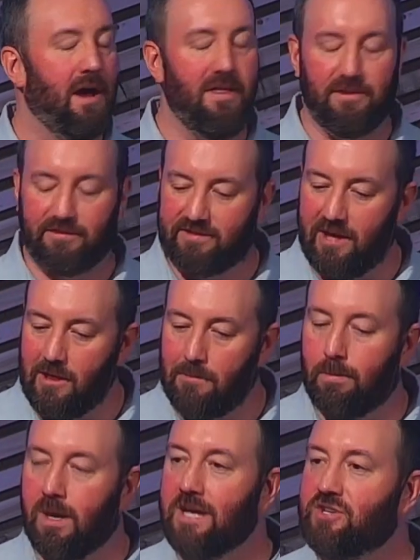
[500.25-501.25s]
the
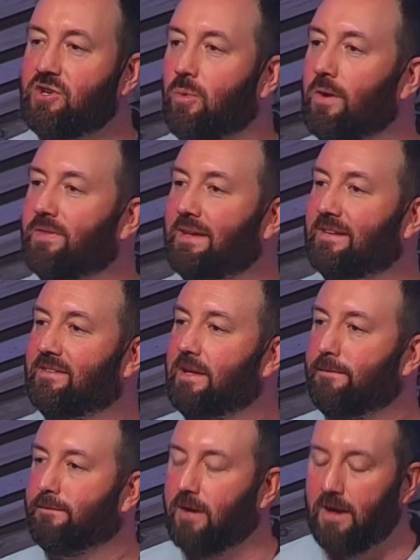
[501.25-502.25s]
celebration, what these
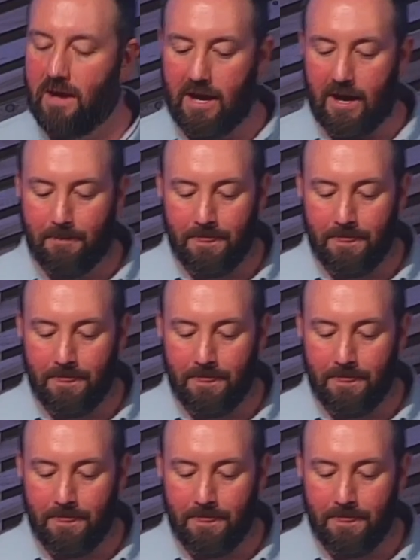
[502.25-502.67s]
different